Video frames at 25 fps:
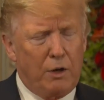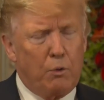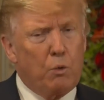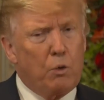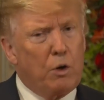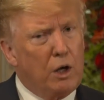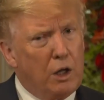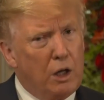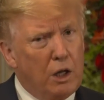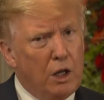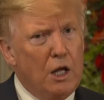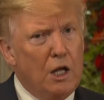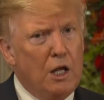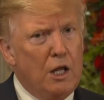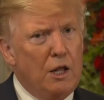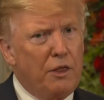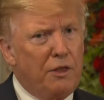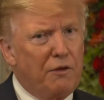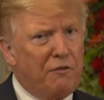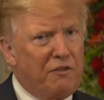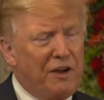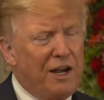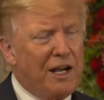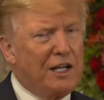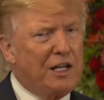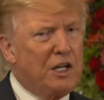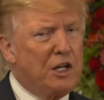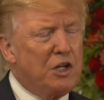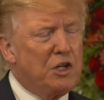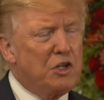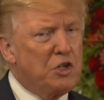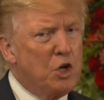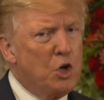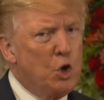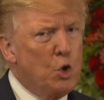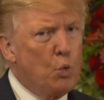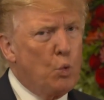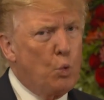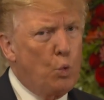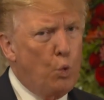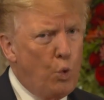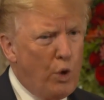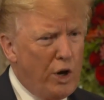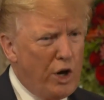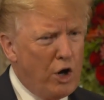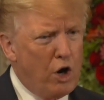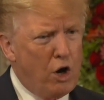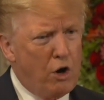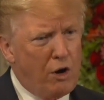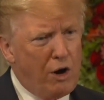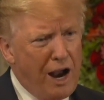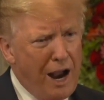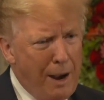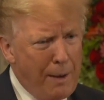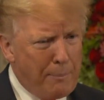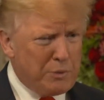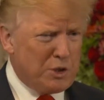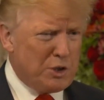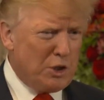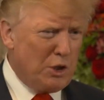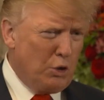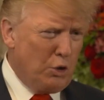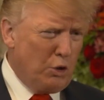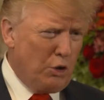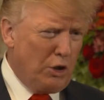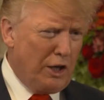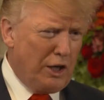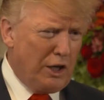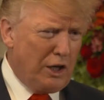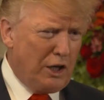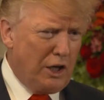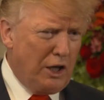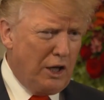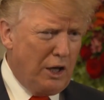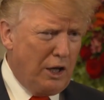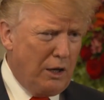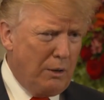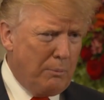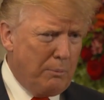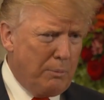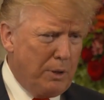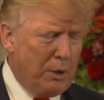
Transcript: Well, the fact is we are absolutely clean,